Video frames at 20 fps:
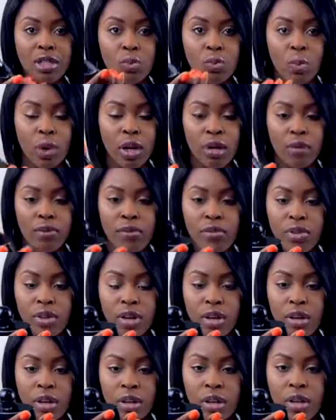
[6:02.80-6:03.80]
one of
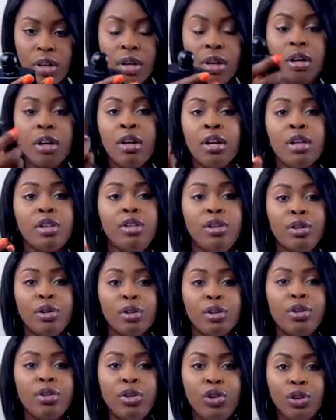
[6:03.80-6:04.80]
the
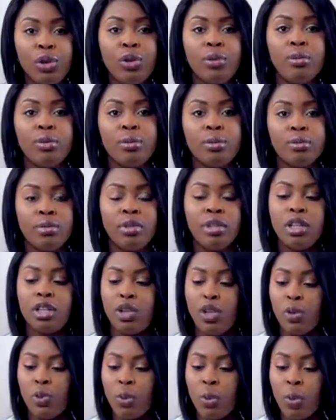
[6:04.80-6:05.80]

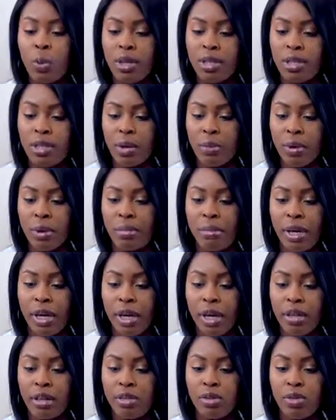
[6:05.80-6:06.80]
newer ones that were
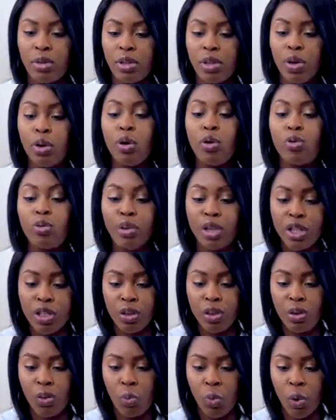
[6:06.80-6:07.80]
made. So the
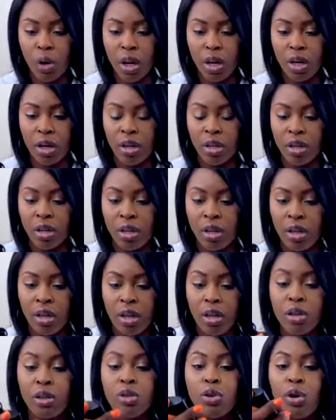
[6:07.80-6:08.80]
original one,
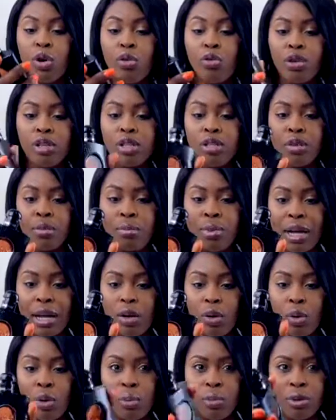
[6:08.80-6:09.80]
the original Black
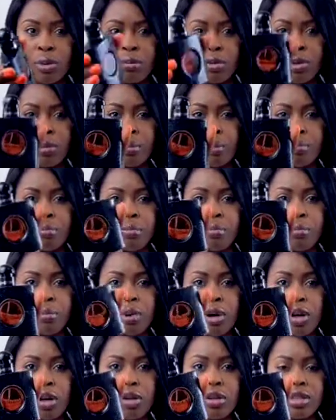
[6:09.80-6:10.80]
Opium, the
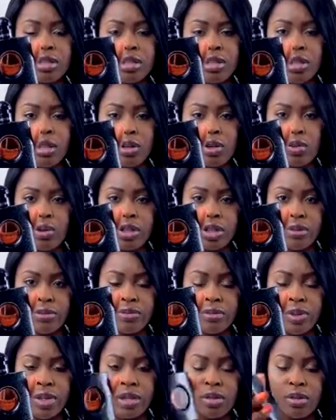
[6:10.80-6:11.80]
bottle is a little
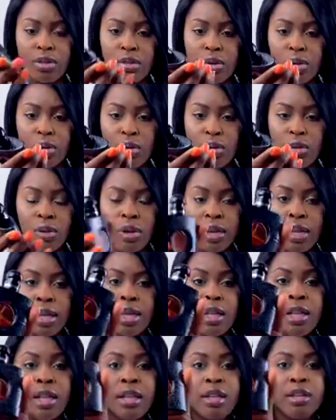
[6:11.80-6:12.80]
different. So
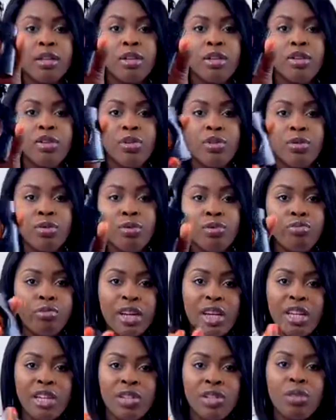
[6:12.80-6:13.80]
the new
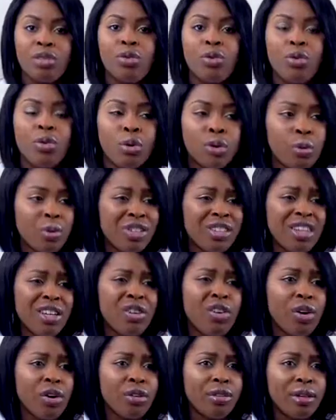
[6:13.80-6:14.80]
ranges, or what they
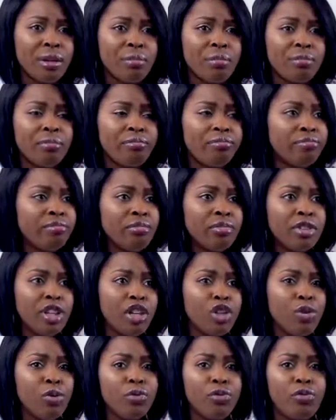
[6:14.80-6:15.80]
call them, the
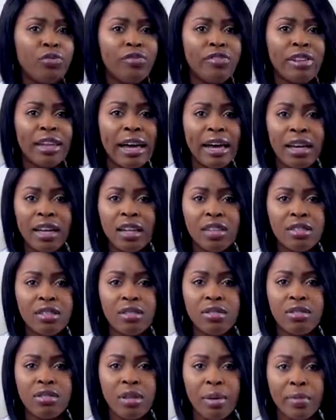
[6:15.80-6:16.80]
new flags
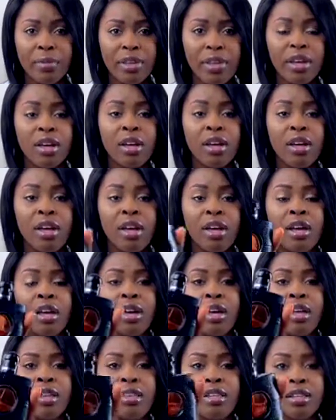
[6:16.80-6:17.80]
or something,
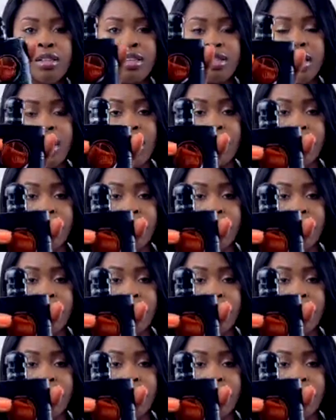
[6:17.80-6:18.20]
this is how the